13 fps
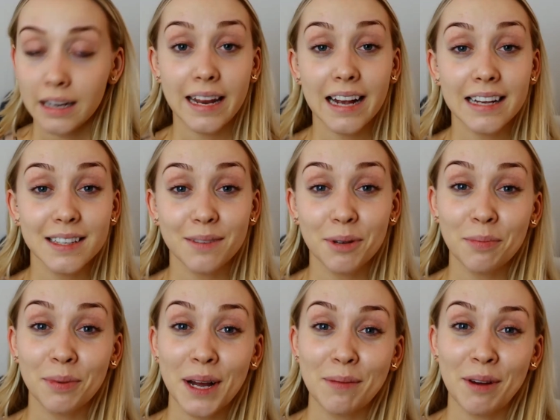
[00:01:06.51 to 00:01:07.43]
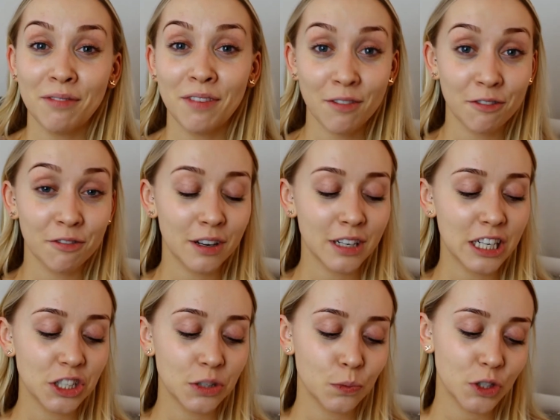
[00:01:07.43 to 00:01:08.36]
Next I'm going to apply my favourite
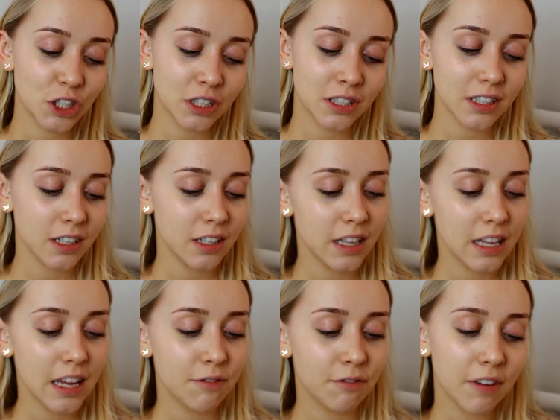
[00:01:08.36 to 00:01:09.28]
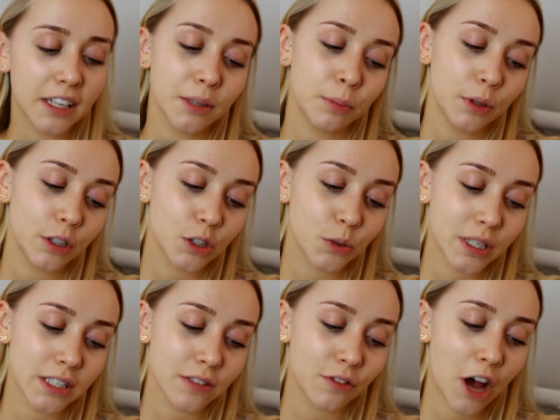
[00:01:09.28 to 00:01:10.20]
foundation, which is still the Infallible
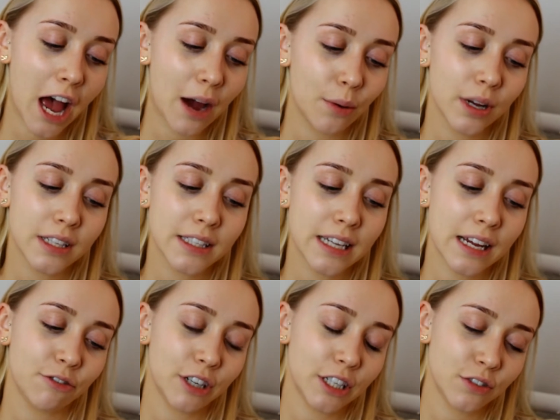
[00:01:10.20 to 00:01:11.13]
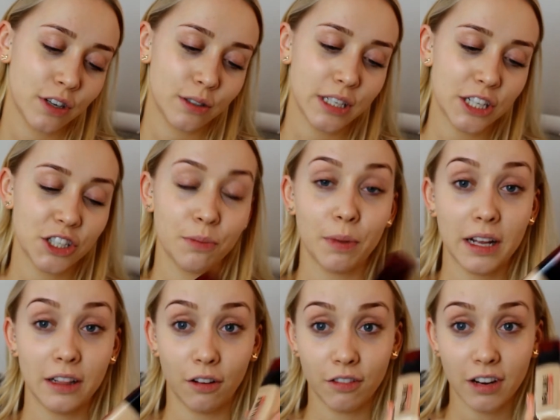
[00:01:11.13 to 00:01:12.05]
24 Hour Stay Fresh Foundation
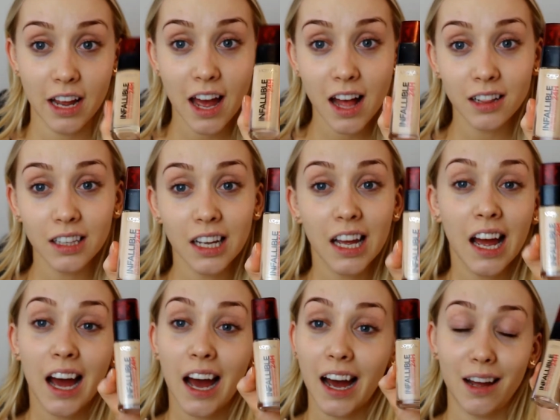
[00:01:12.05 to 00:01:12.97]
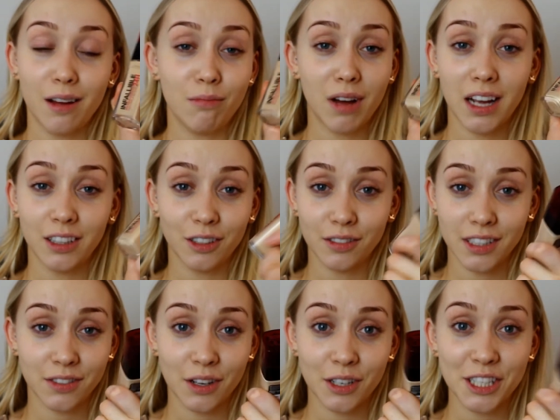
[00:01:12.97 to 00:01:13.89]
by L'Oreal. I love
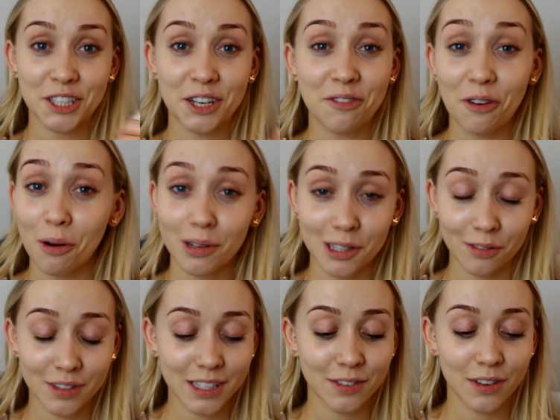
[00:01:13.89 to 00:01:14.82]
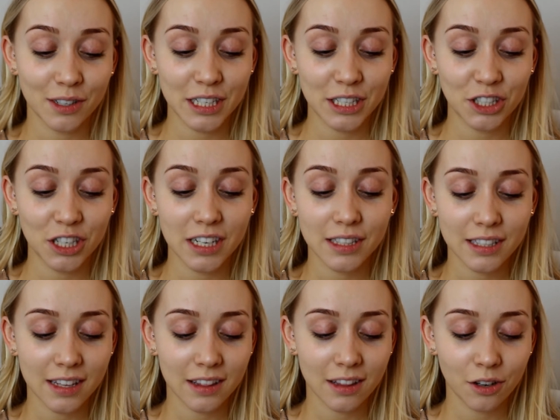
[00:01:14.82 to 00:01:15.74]
this foundation. I've always loved this foundation.
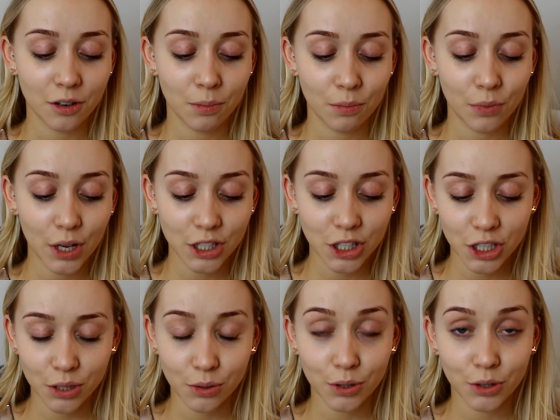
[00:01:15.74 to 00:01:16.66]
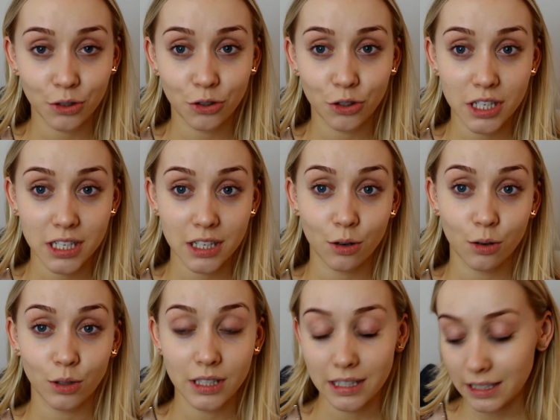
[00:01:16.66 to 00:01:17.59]
It's in the number 200
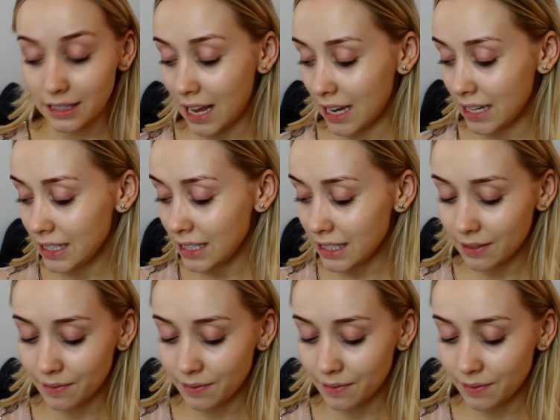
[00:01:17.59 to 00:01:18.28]
Golden Sand.